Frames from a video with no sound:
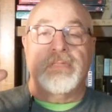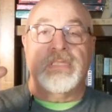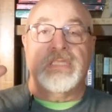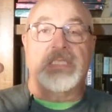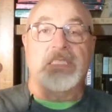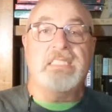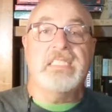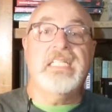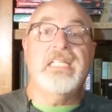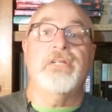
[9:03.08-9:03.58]

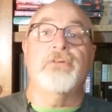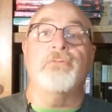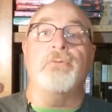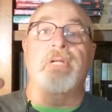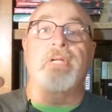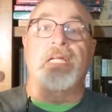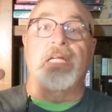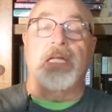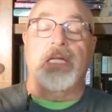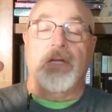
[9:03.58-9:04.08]

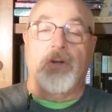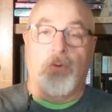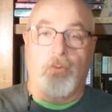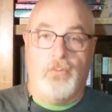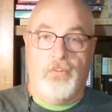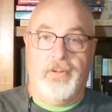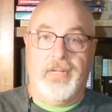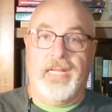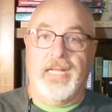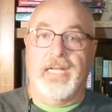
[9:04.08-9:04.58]
scenery
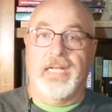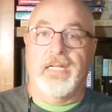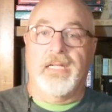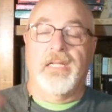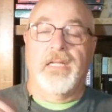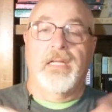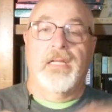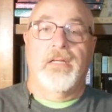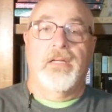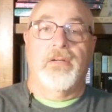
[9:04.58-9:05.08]
oriented.
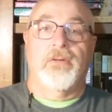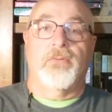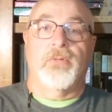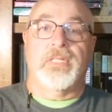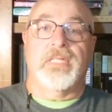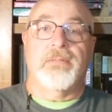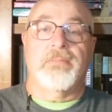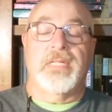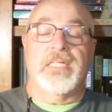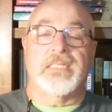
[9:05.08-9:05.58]
But
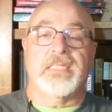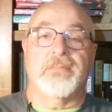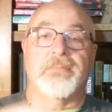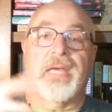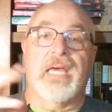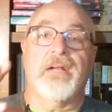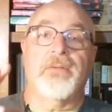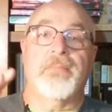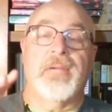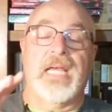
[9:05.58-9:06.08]
what that means, the
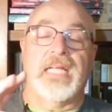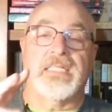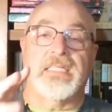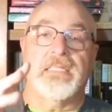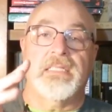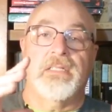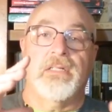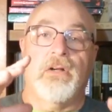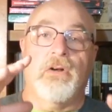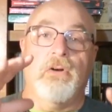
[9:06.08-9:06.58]
battle
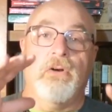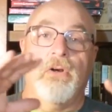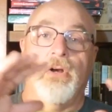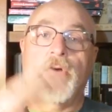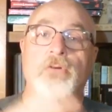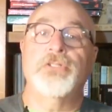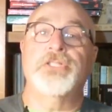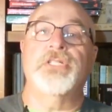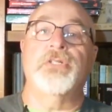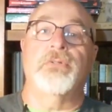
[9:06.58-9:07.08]
mats are
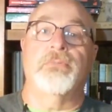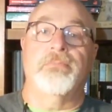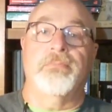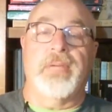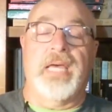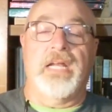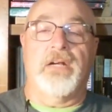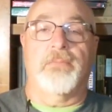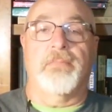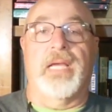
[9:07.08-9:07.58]
ocean
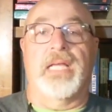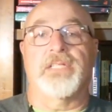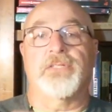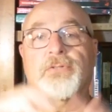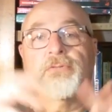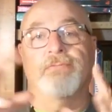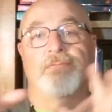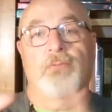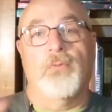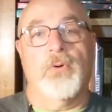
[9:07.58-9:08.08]
battle
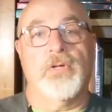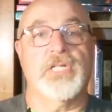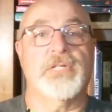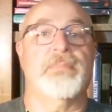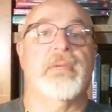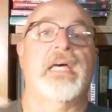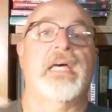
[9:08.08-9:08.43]
mats or forest